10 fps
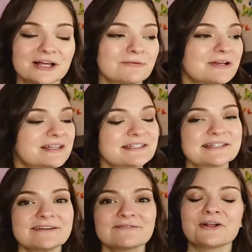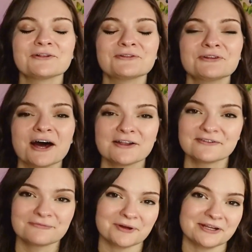and we can save a lot
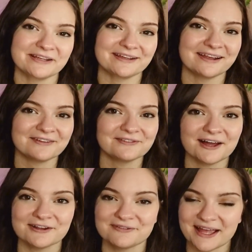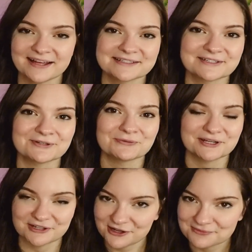of money and a lot of hassle when
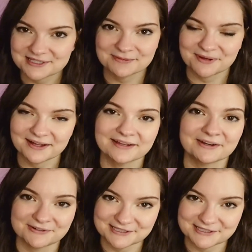it comes to buying art